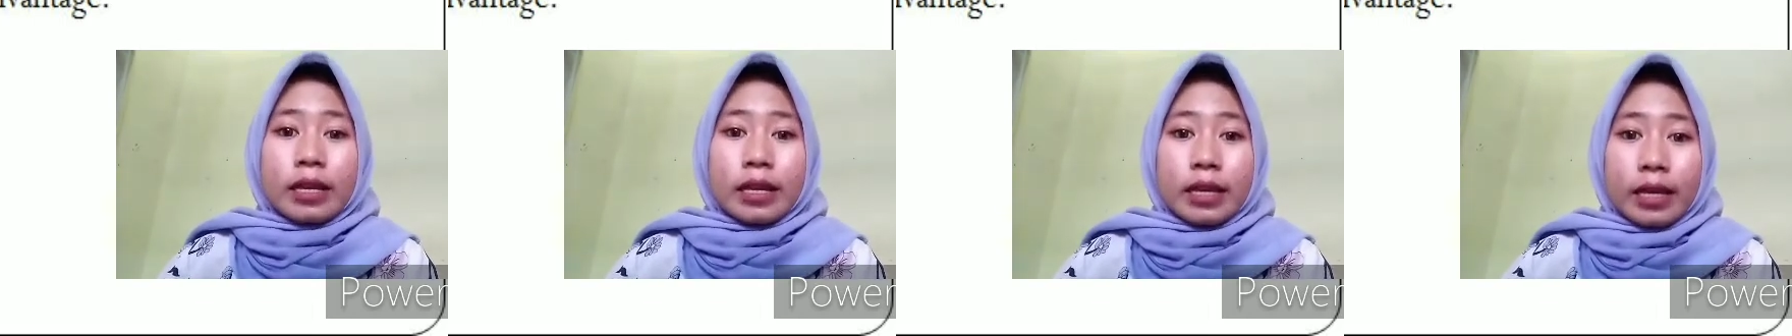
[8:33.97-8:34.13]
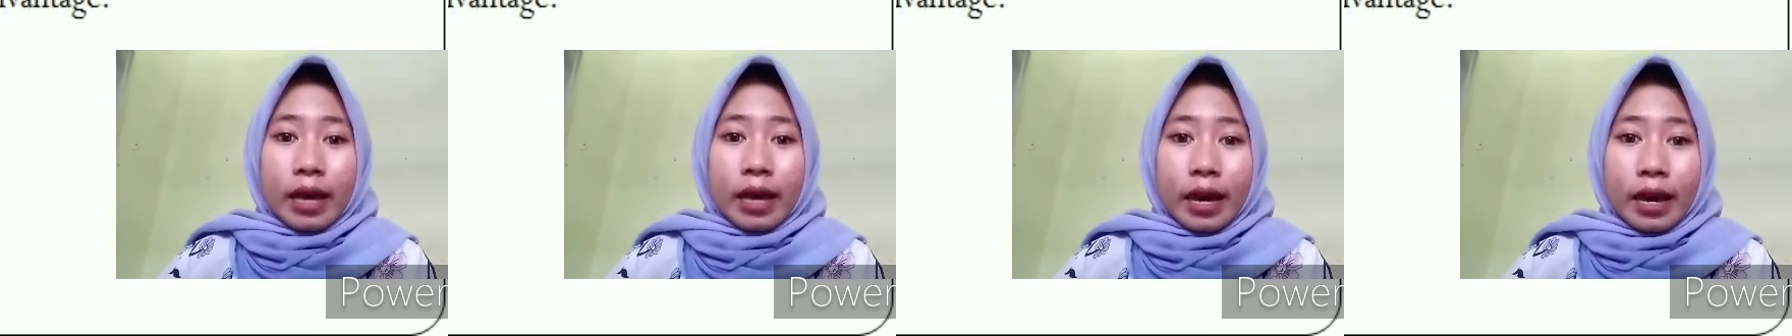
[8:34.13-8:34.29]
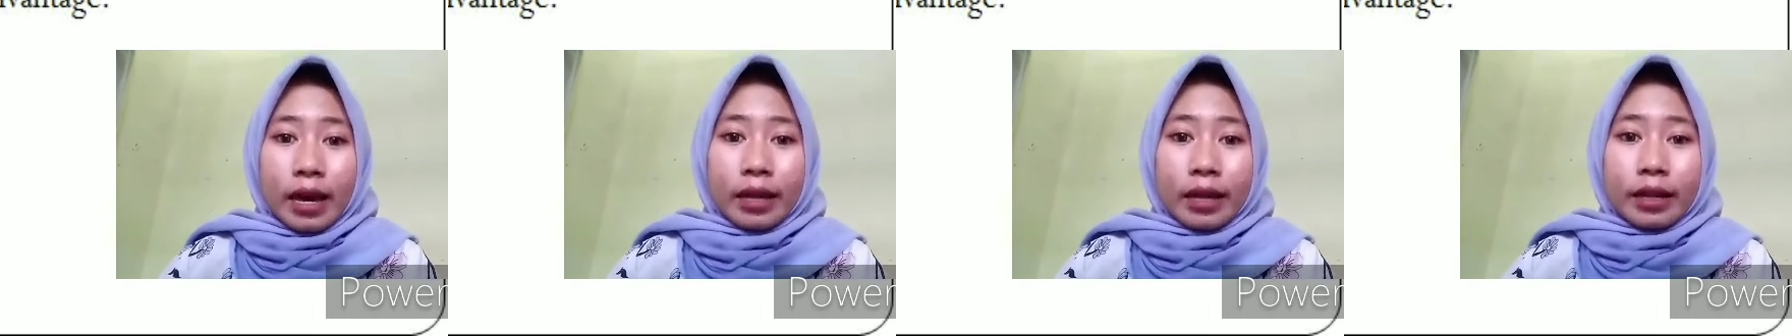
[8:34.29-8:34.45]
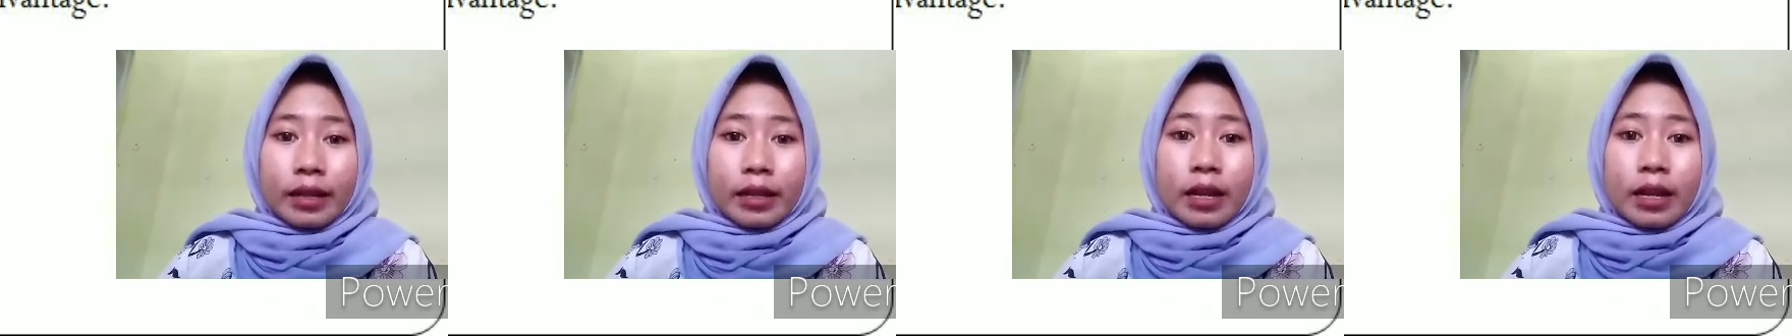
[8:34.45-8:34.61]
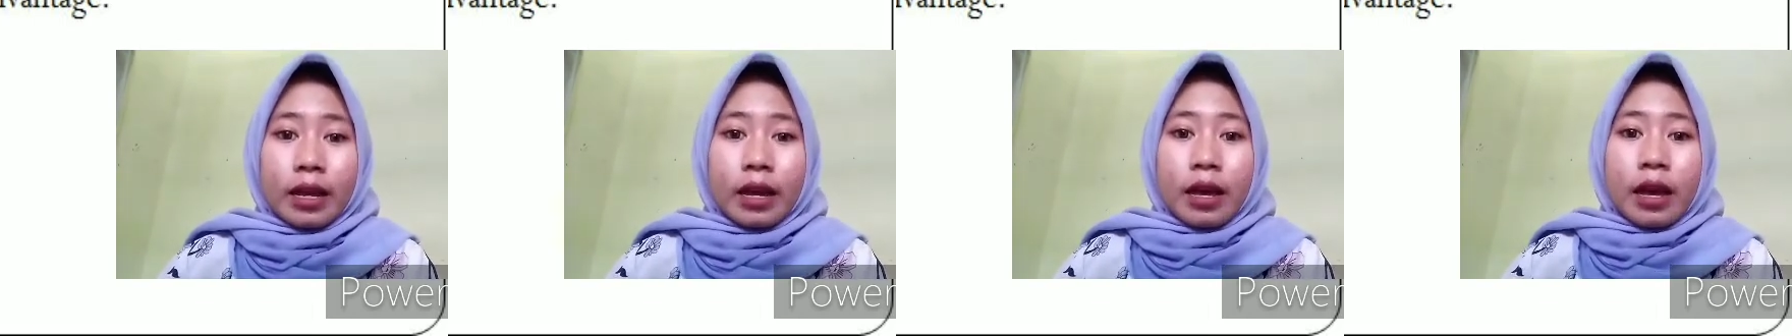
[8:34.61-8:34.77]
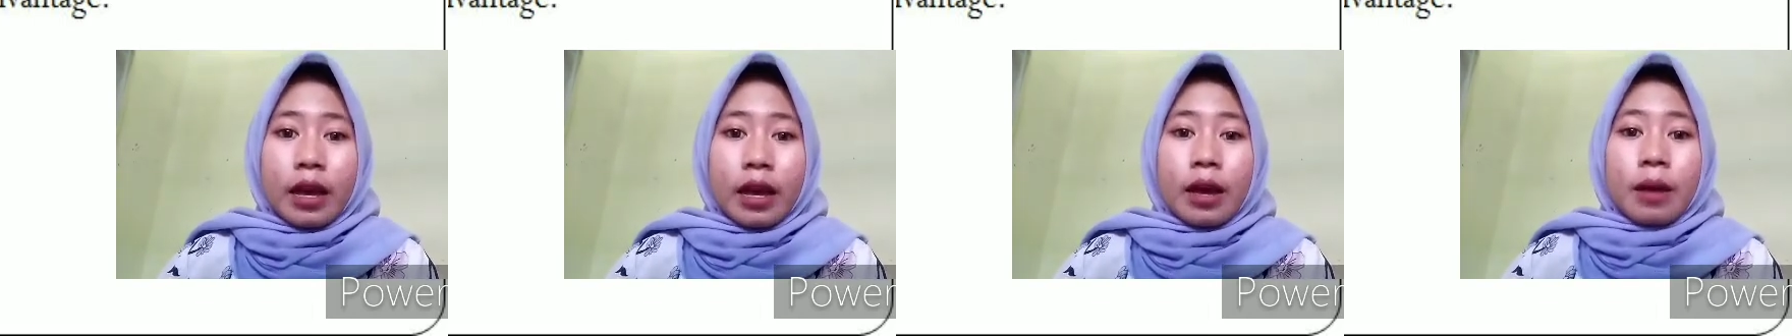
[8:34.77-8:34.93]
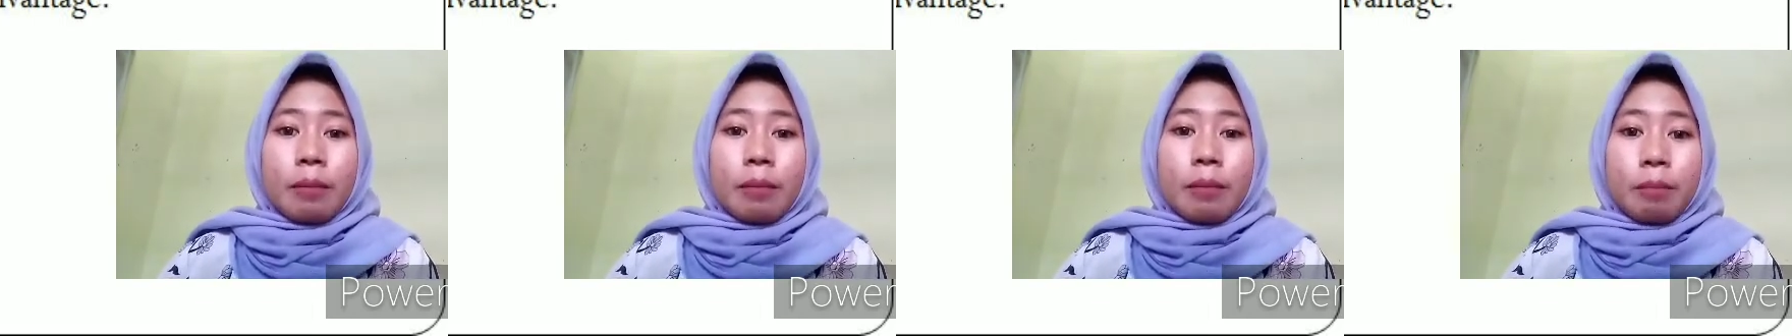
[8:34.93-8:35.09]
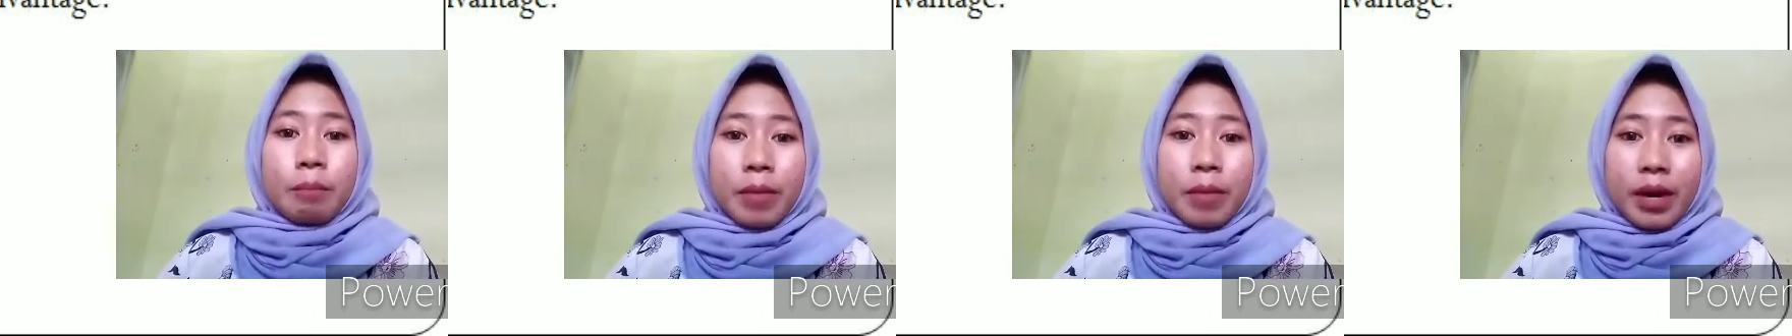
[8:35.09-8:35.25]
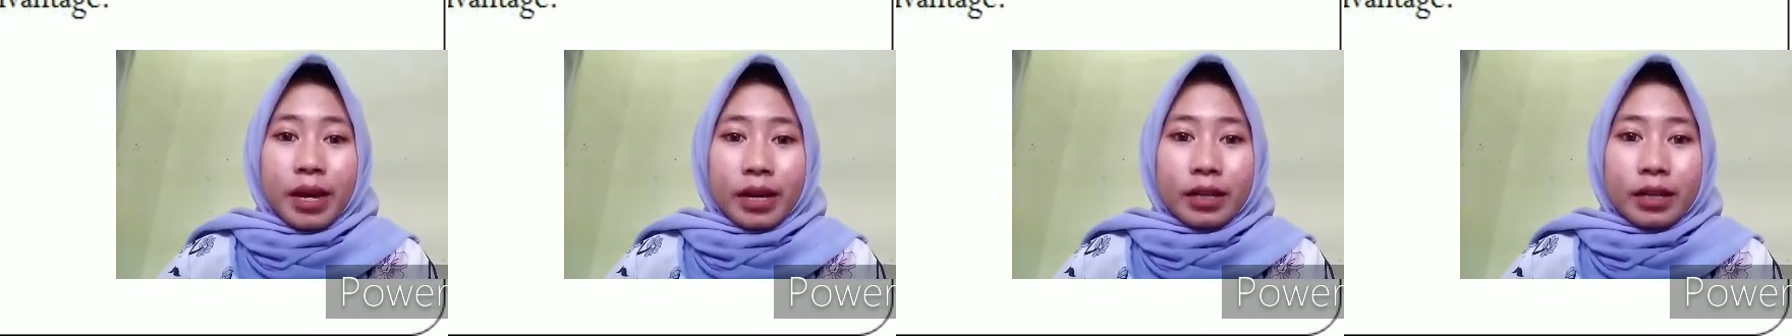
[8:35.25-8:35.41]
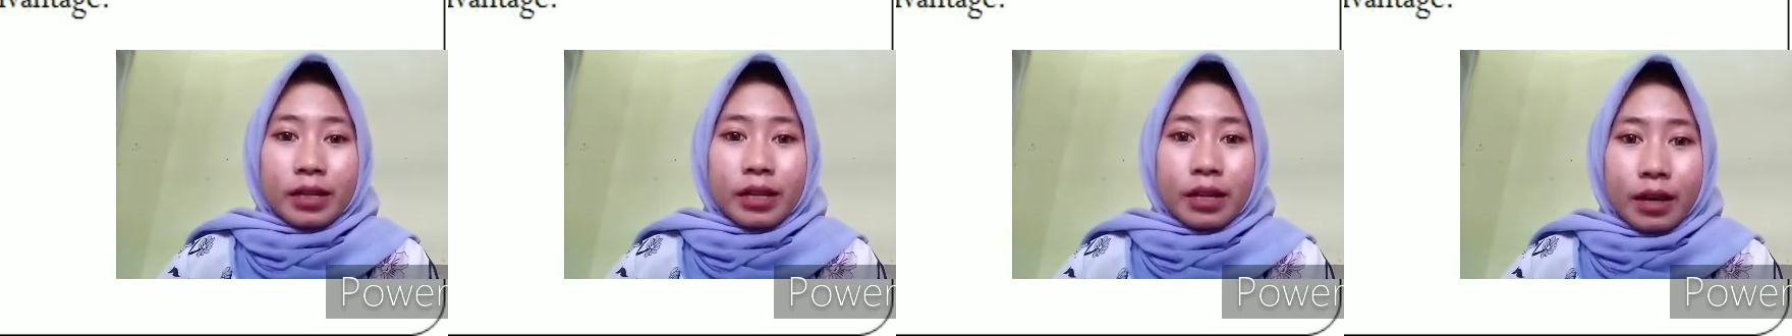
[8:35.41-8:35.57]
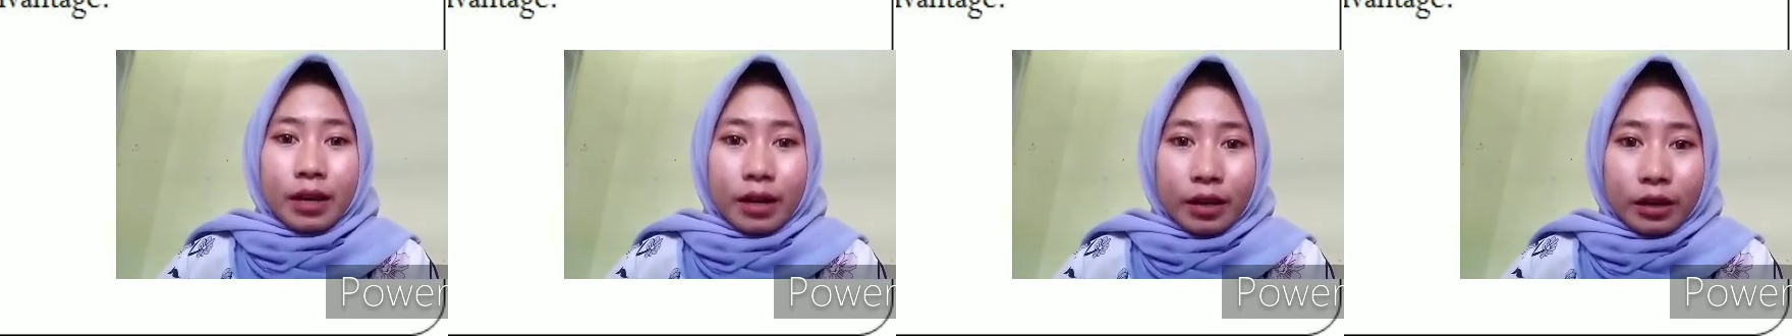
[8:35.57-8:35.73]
can make the